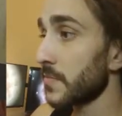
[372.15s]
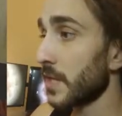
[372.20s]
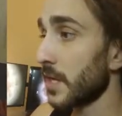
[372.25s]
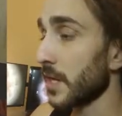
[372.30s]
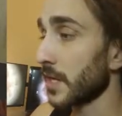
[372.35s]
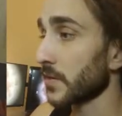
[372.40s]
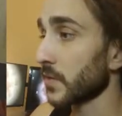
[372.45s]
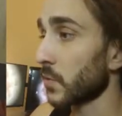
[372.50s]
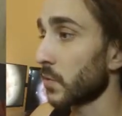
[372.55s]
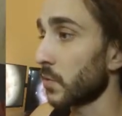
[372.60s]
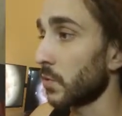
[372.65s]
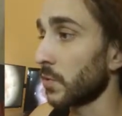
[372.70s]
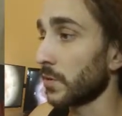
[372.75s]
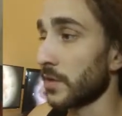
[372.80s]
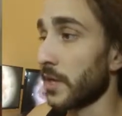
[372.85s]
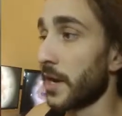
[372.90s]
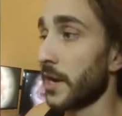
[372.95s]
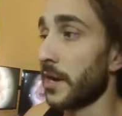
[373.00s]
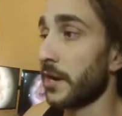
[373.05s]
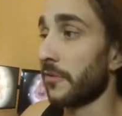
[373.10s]
That's cool.
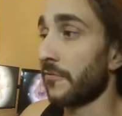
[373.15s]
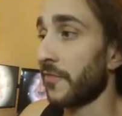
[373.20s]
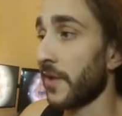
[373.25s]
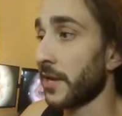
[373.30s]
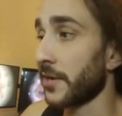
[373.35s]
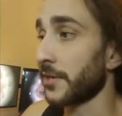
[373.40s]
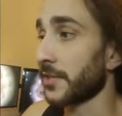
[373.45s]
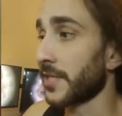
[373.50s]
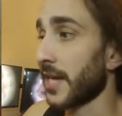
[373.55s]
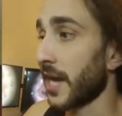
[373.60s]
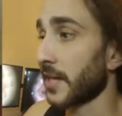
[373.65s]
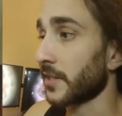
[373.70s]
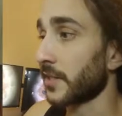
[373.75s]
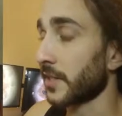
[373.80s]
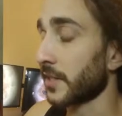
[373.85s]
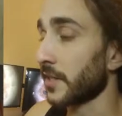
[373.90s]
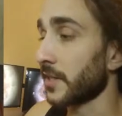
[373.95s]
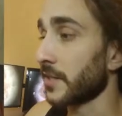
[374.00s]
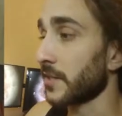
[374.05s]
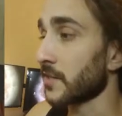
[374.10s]
And a defender tactic
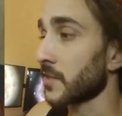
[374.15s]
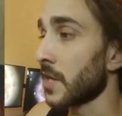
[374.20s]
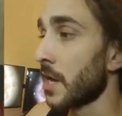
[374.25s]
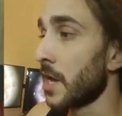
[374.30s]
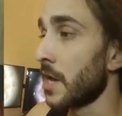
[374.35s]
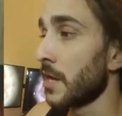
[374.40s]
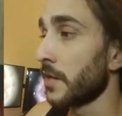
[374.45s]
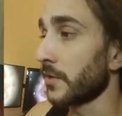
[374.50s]
is,